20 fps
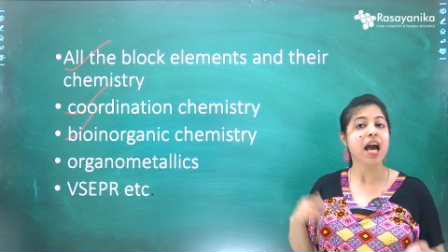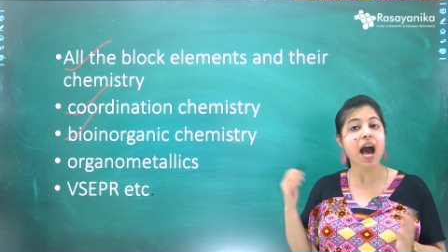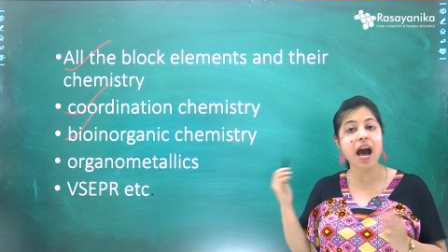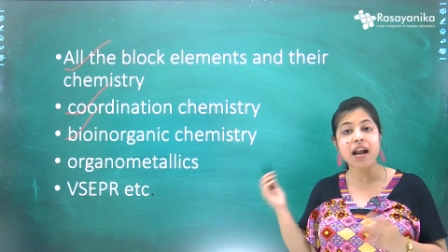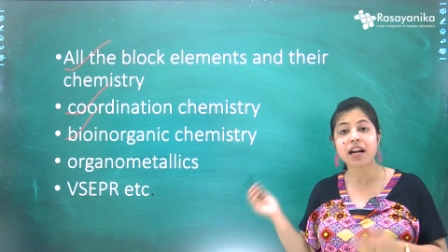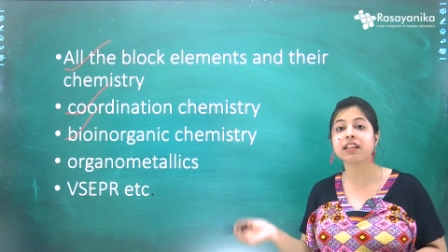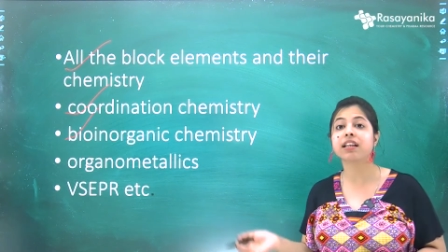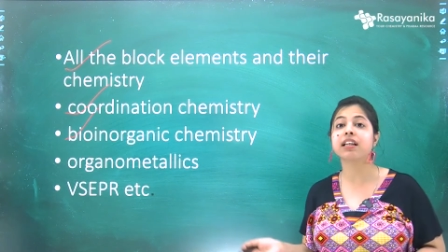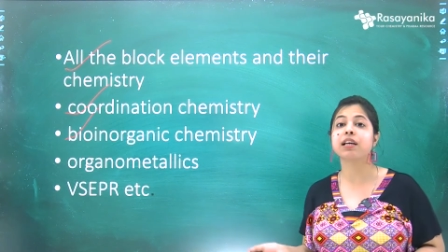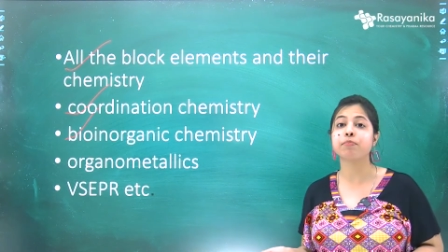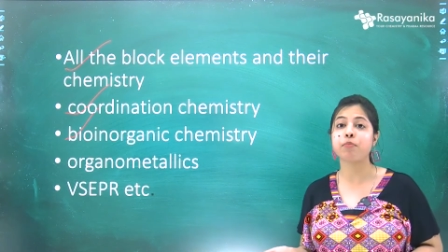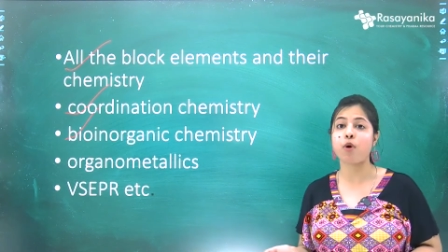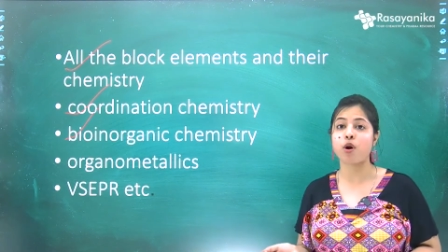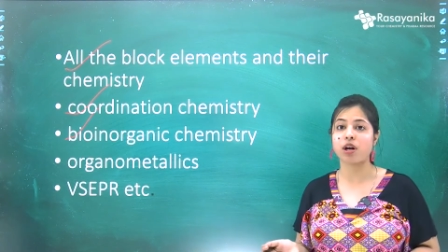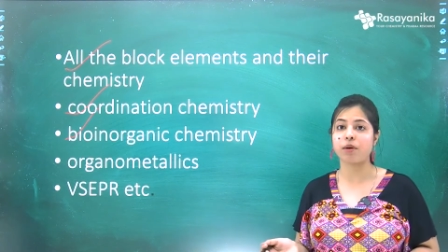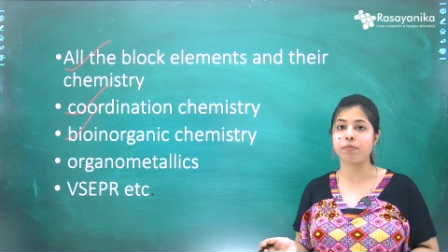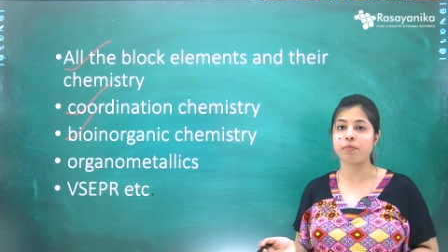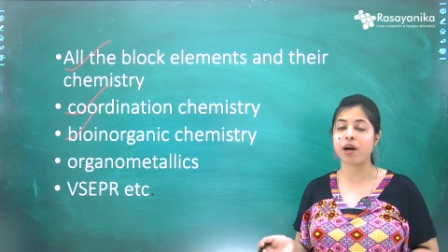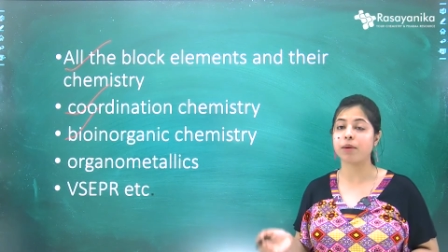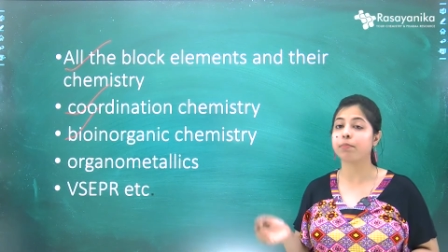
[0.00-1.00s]
Another
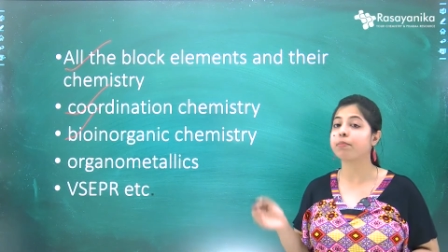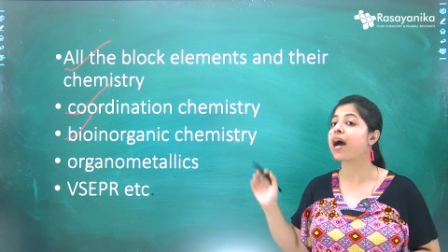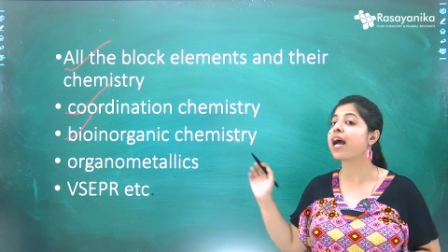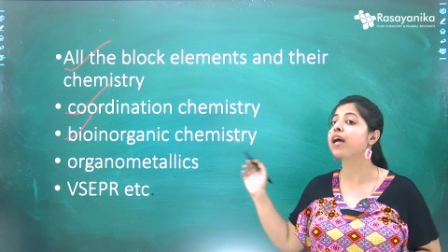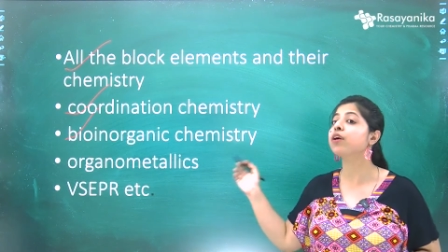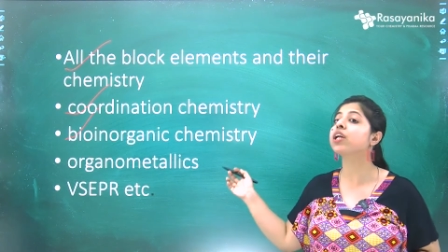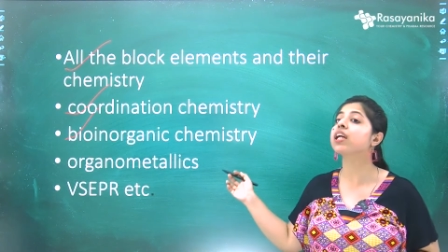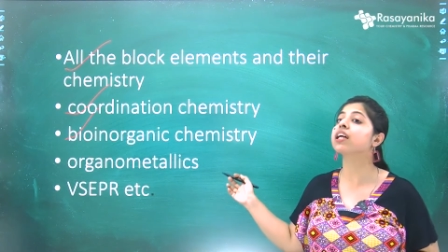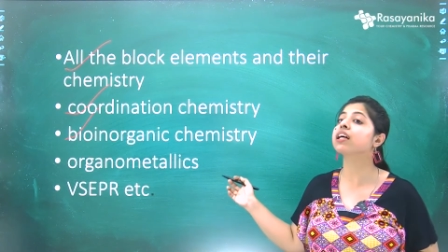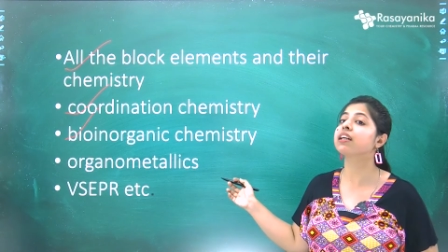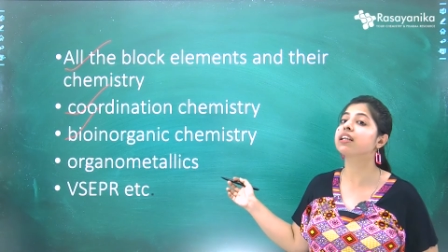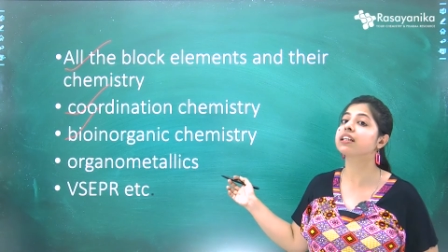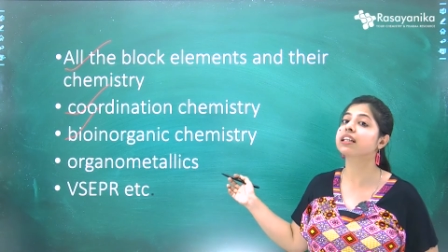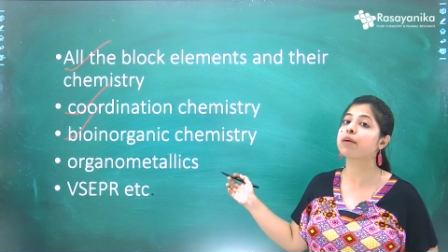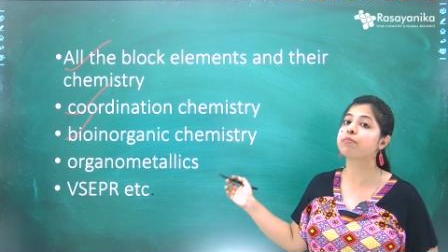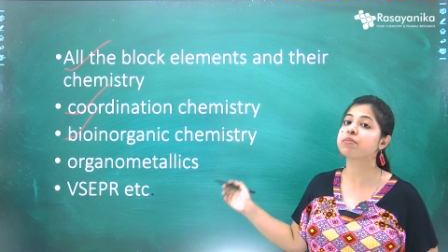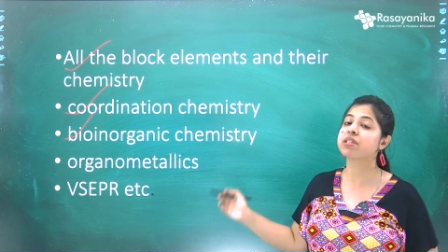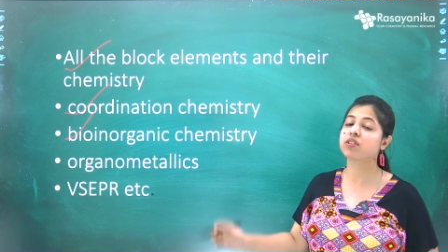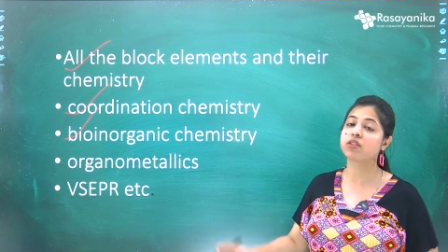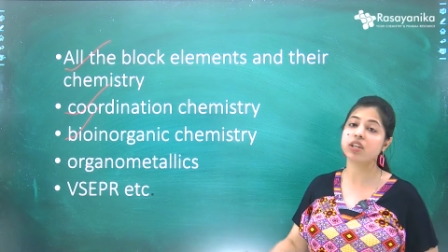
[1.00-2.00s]
important part. Bioinorganic
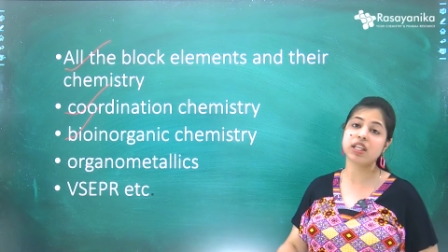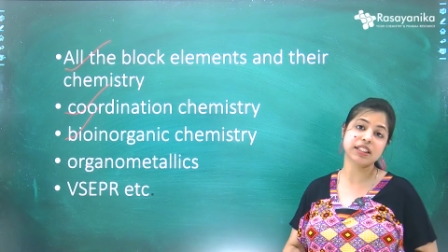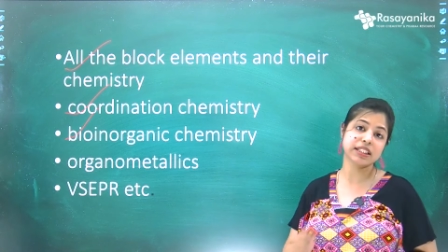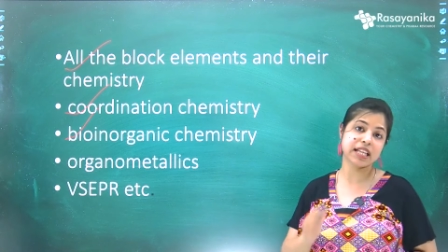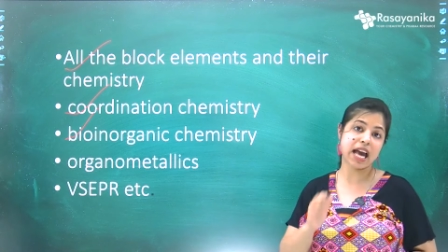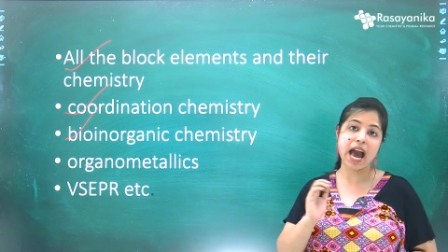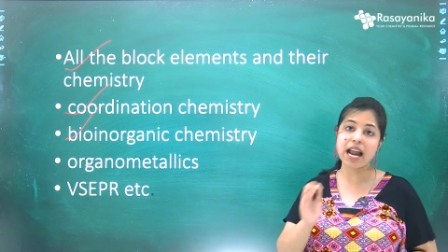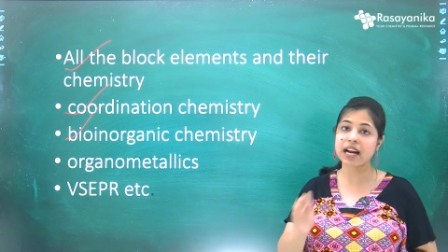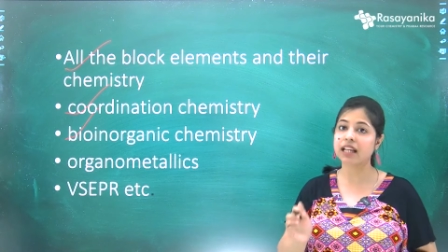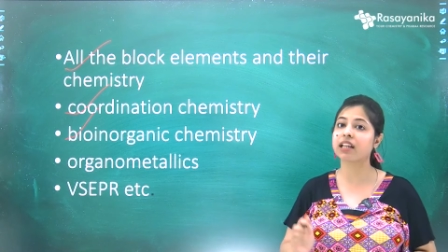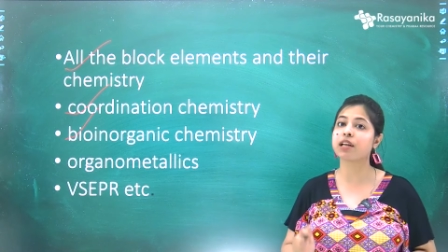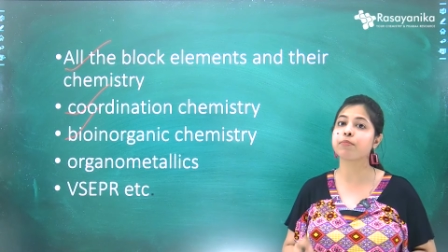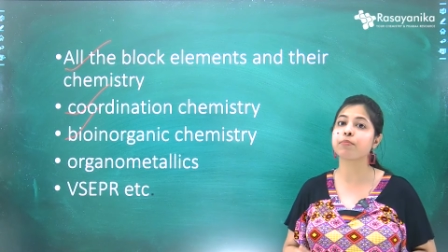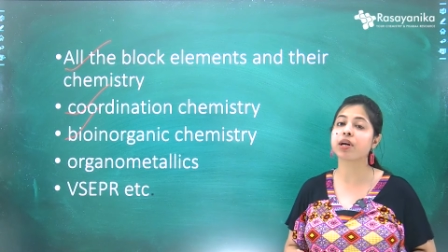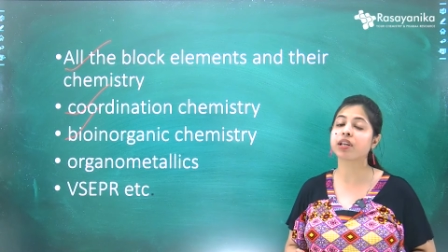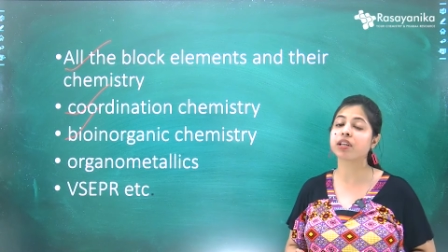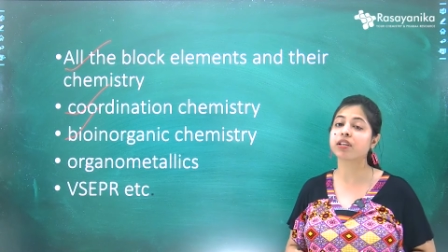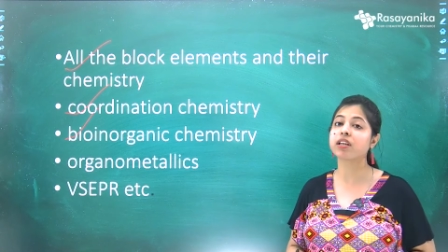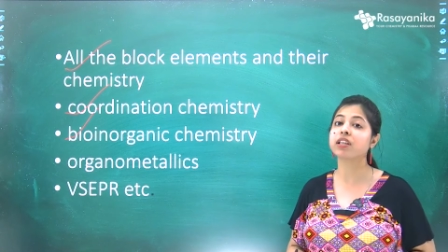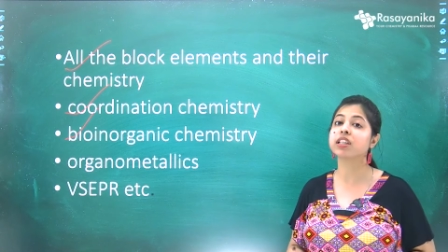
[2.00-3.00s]
chemistry is another
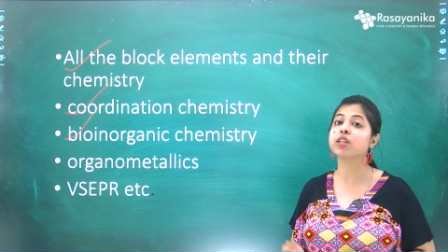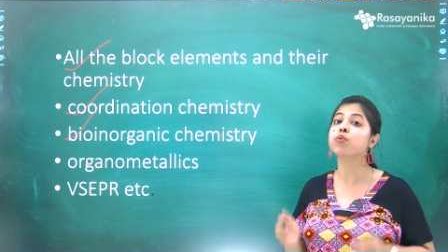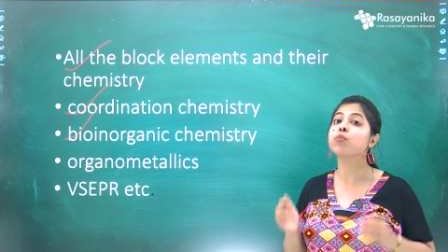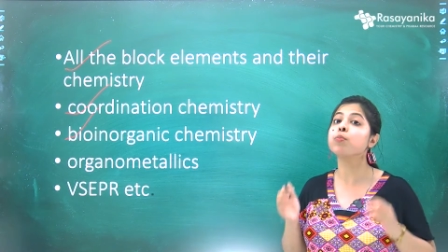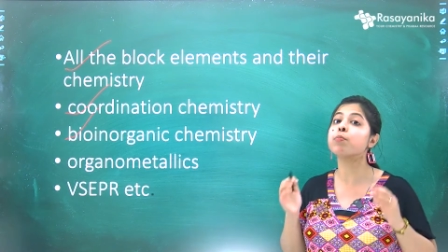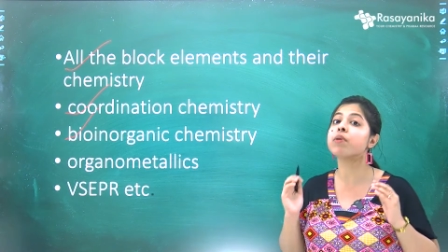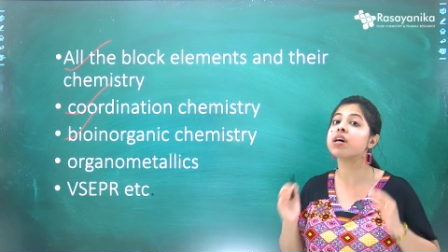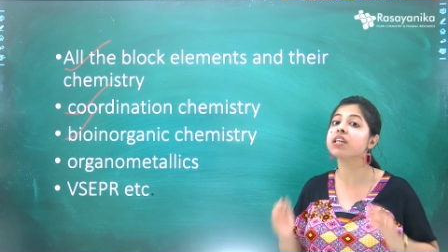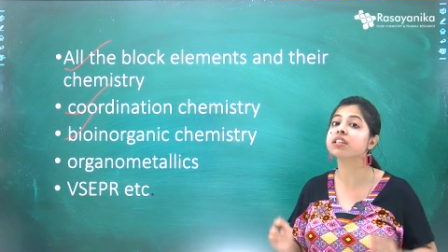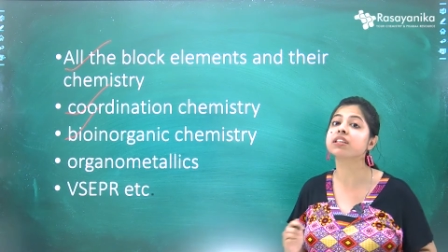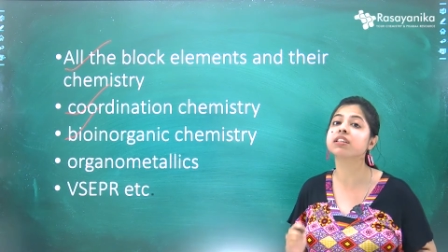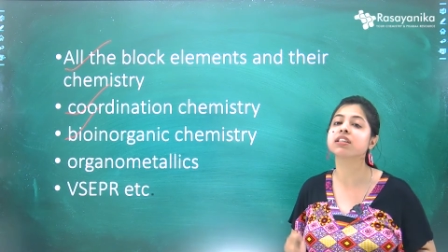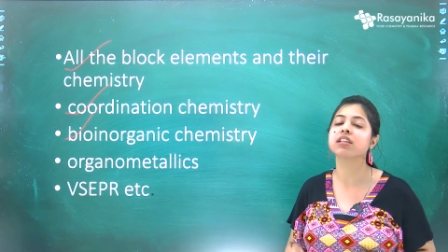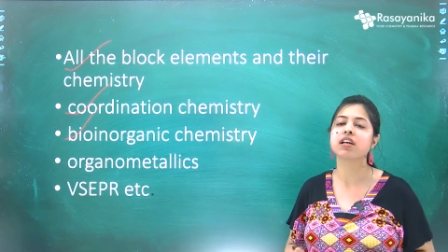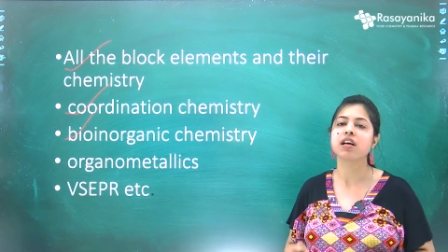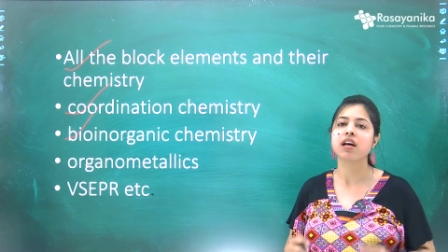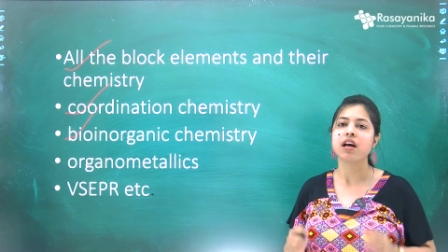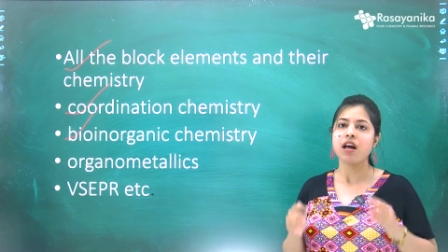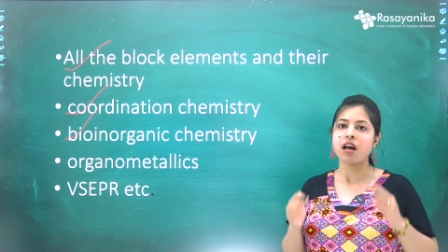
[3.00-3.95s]
important and you must